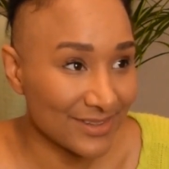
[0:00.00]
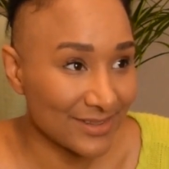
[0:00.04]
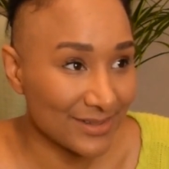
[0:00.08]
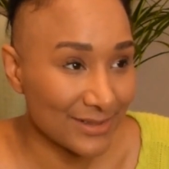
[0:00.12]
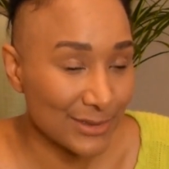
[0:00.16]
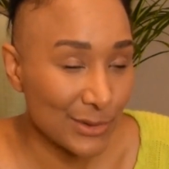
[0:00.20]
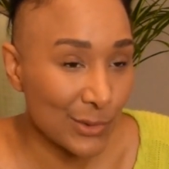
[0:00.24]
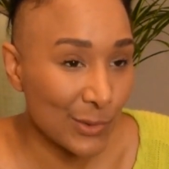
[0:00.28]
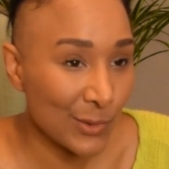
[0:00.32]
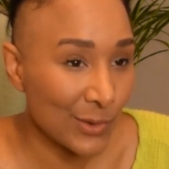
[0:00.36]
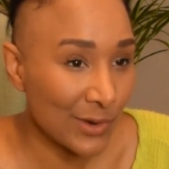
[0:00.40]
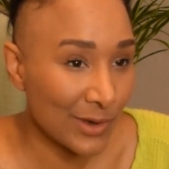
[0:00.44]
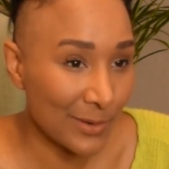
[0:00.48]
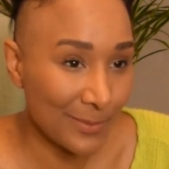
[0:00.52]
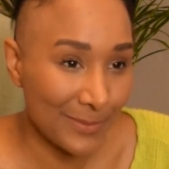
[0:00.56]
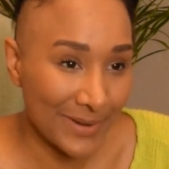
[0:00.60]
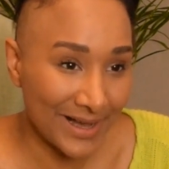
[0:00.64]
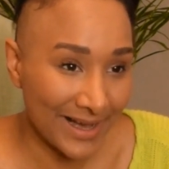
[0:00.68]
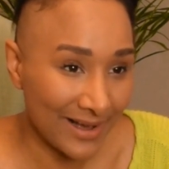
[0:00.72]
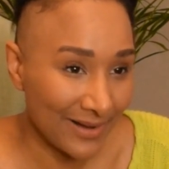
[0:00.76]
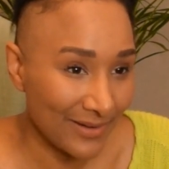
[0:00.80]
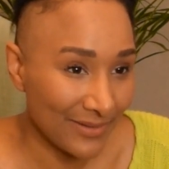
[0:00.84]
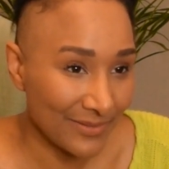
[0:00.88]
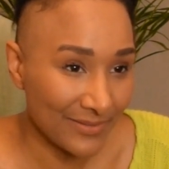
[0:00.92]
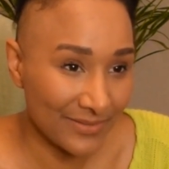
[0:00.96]
talk
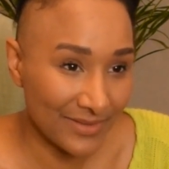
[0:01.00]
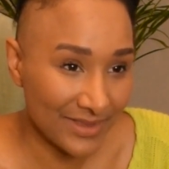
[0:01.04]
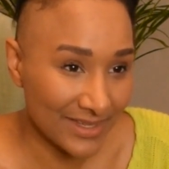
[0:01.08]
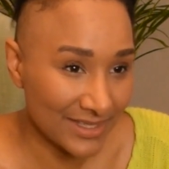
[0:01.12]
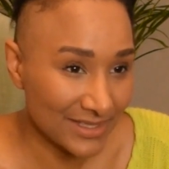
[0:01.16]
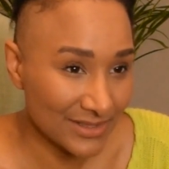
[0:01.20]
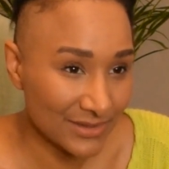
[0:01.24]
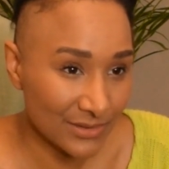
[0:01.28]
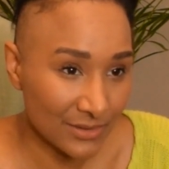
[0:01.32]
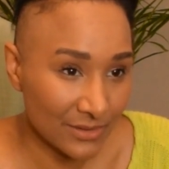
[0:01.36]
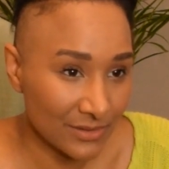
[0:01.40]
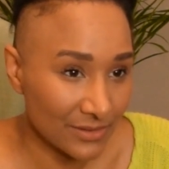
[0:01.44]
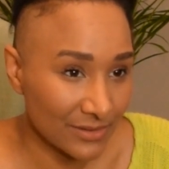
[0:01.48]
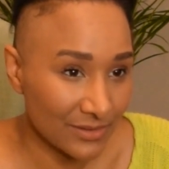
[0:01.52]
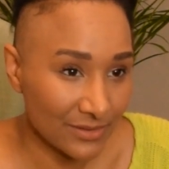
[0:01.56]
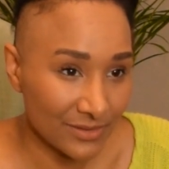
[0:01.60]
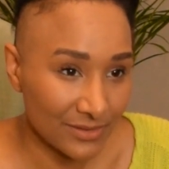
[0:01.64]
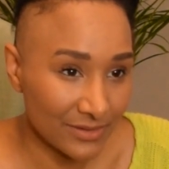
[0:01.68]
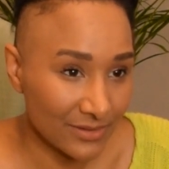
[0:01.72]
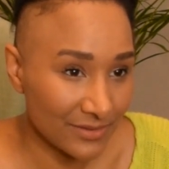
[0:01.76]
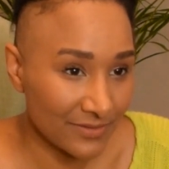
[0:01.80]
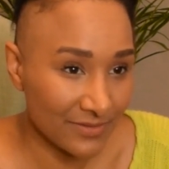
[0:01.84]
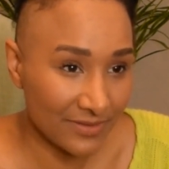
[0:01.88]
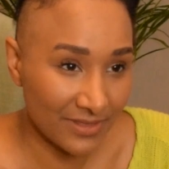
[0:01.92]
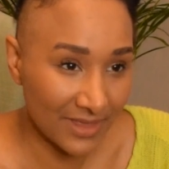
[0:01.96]
about this sort
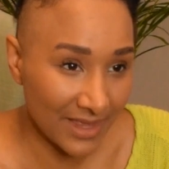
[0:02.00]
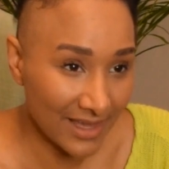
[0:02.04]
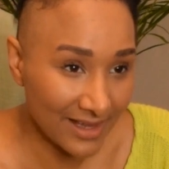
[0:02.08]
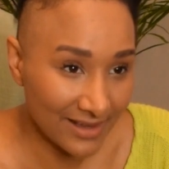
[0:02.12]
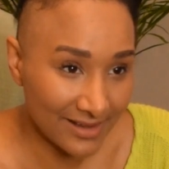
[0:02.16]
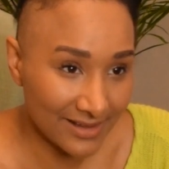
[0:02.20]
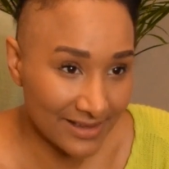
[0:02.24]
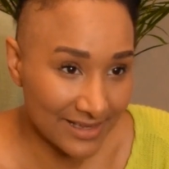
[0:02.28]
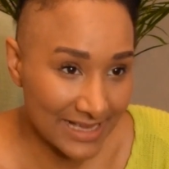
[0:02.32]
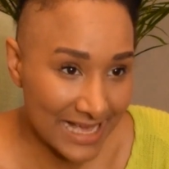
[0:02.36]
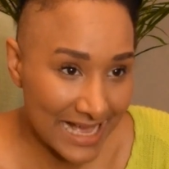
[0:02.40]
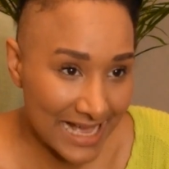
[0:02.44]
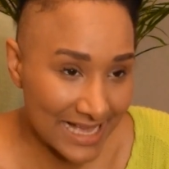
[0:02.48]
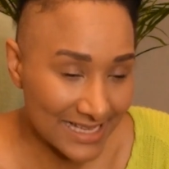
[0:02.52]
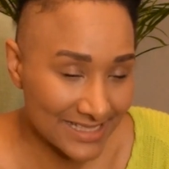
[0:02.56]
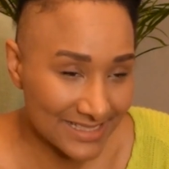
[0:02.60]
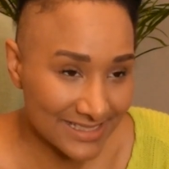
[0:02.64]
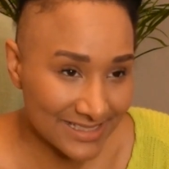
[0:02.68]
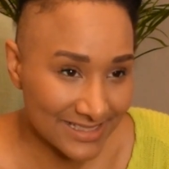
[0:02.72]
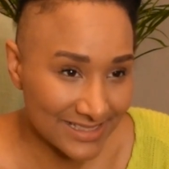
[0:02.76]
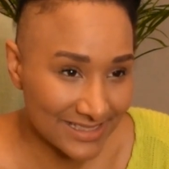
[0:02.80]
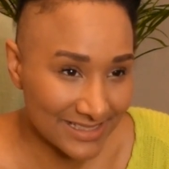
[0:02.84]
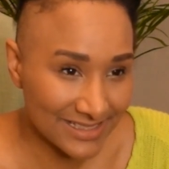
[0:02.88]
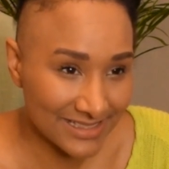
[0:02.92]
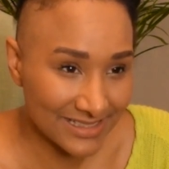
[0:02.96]
of thing
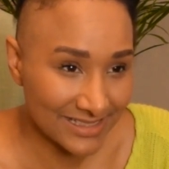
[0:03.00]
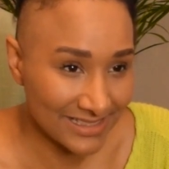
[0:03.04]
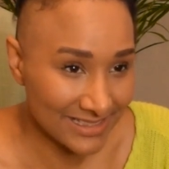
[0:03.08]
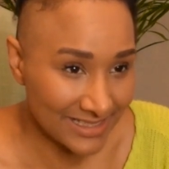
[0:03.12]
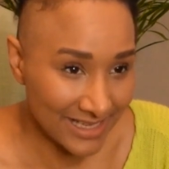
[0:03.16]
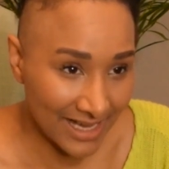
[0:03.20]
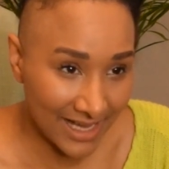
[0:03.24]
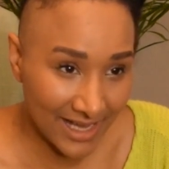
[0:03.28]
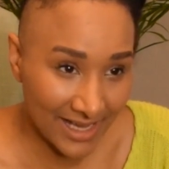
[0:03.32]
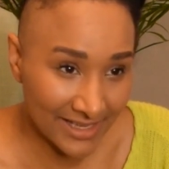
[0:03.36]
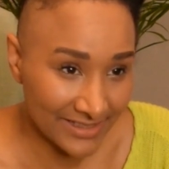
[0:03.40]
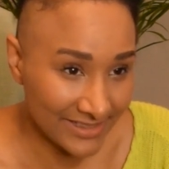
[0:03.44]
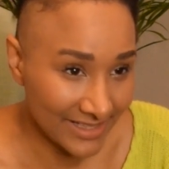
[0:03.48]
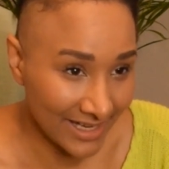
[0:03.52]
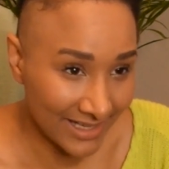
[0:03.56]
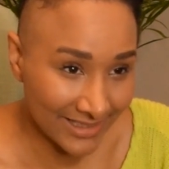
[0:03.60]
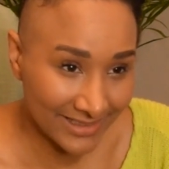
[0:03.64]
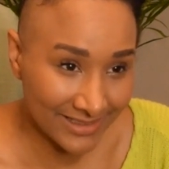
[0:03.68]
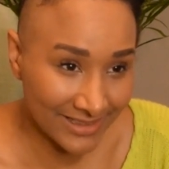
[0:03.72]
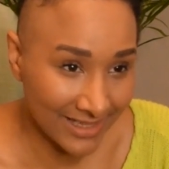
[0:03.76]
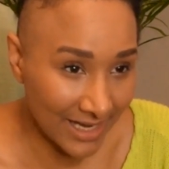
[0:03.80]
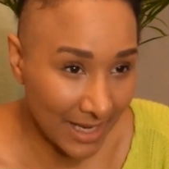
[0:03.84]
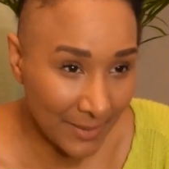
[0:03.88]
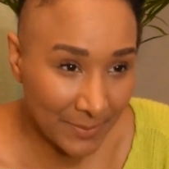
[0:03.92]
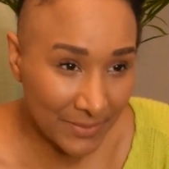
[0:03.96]
as a
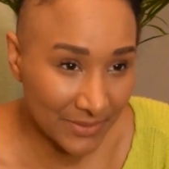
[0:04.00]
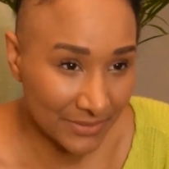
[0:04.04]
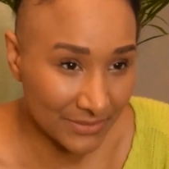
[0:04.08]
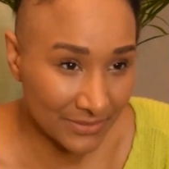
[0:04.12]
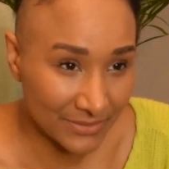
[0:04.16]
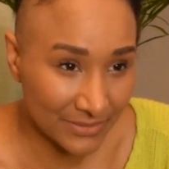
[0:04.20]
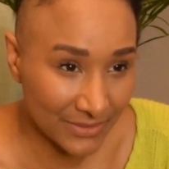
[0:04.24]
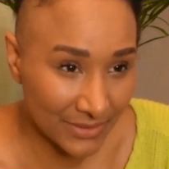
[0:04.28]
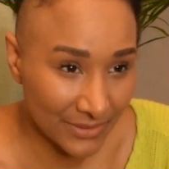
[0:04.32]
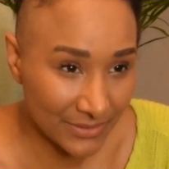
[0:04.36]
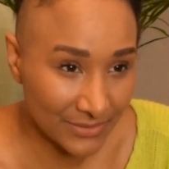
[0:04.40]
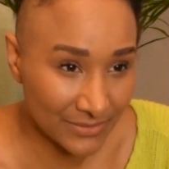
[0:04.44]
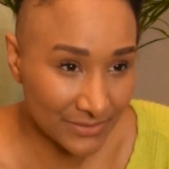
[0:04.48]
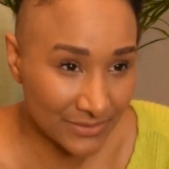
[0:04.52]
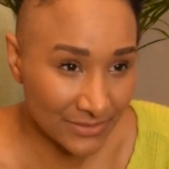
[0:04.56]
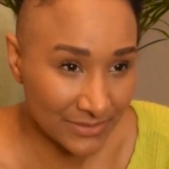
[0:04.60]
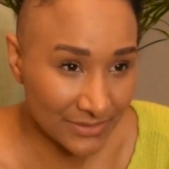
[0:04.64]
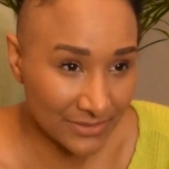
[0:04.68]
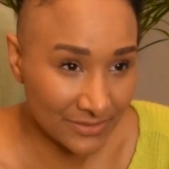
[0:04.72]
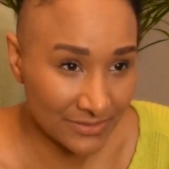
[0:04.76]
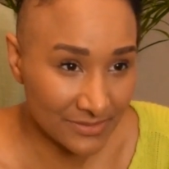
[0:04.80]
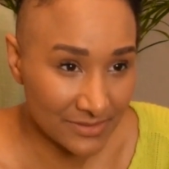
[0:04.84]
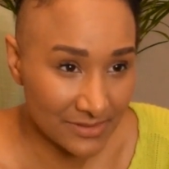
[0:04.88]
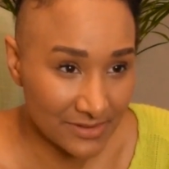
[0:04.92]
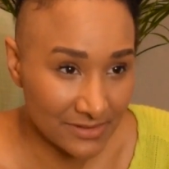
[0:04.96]
young couple
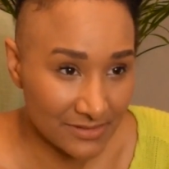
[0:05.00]
who's,